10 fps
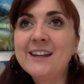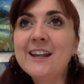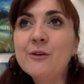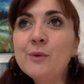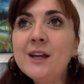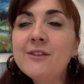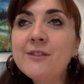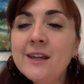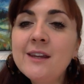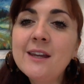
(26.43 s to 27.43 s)
Now, we're
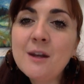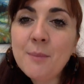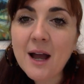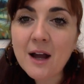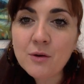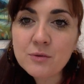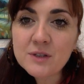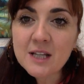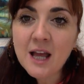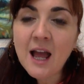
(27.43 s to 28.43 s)
thinking
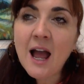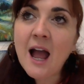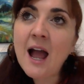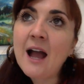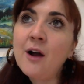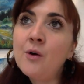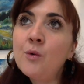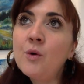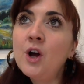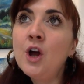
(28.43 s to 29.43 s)
about
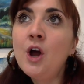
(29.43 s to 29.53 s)
how